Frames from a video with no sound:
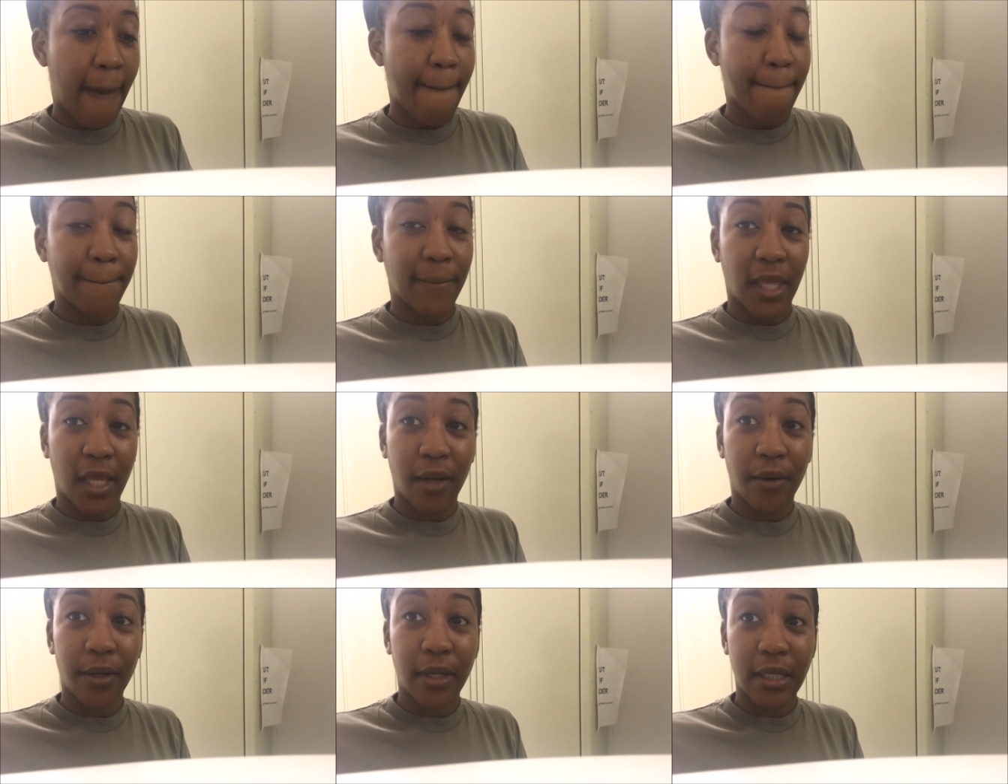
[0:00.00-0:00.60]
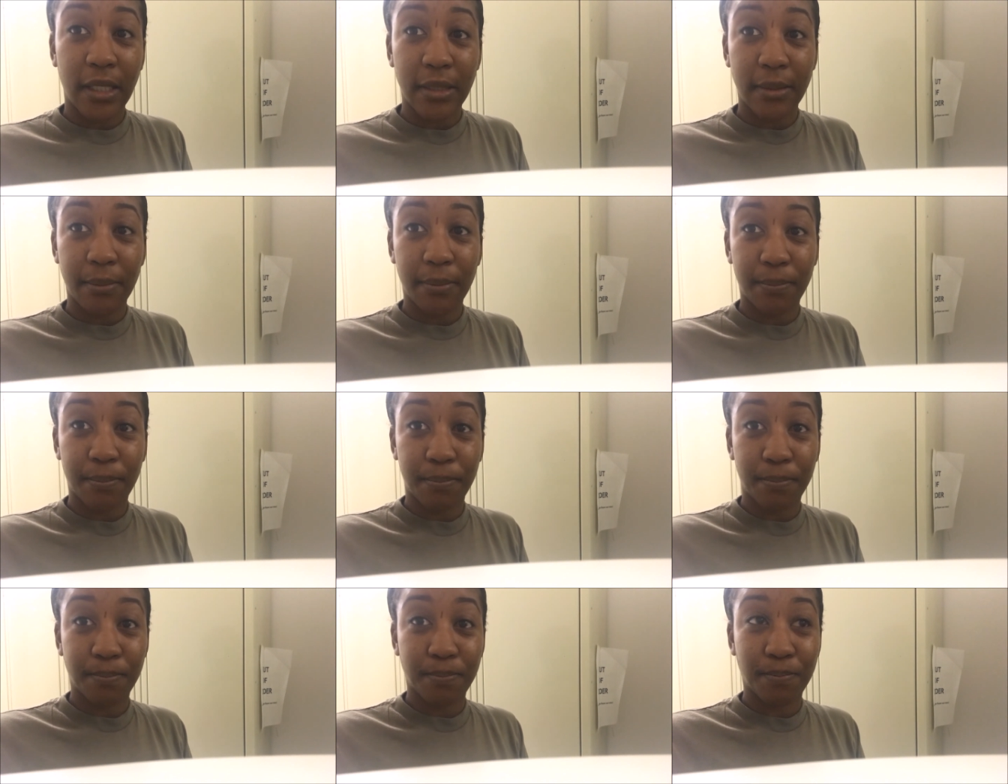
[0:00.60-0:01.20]
married
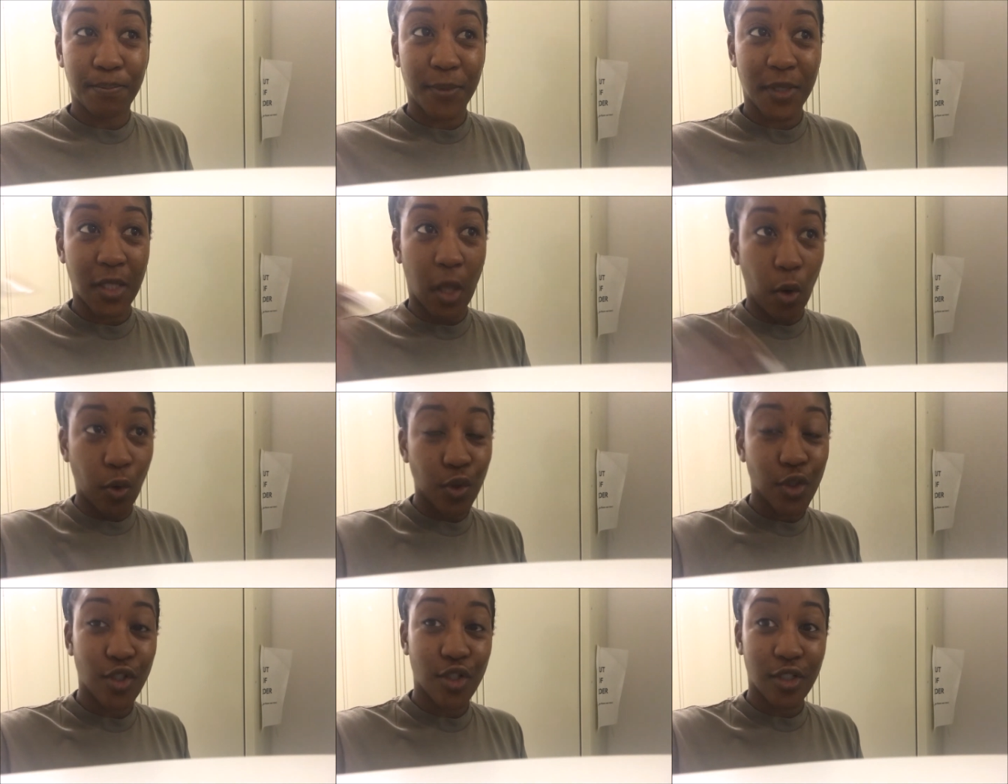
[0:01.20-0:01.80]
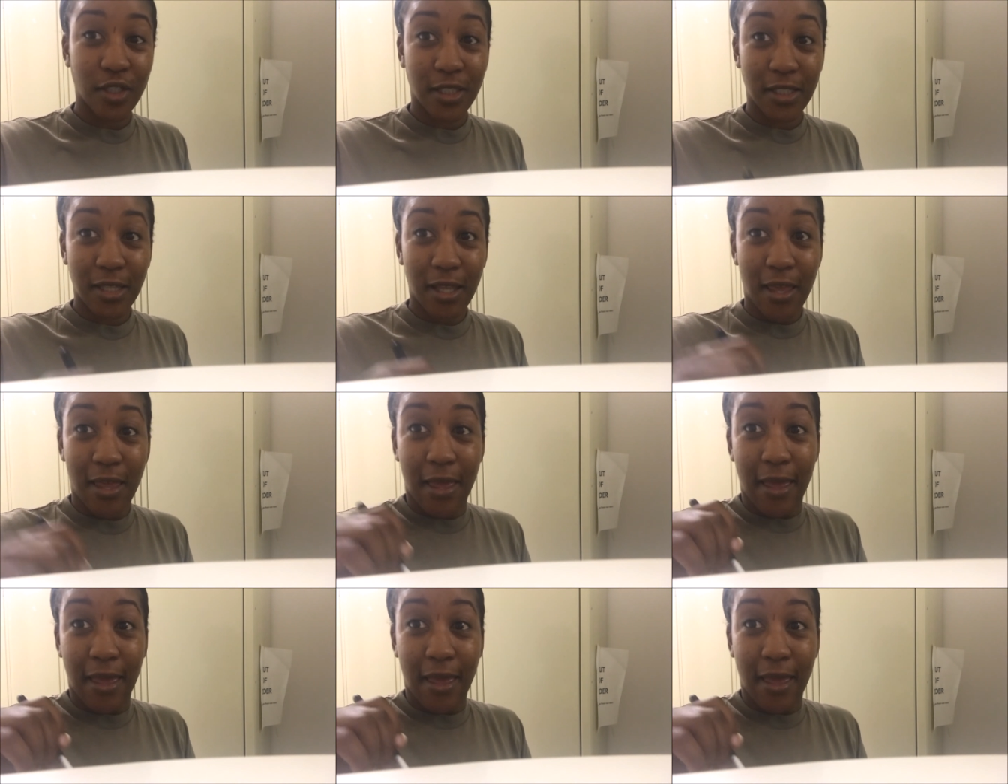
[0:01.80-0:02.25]
soldiers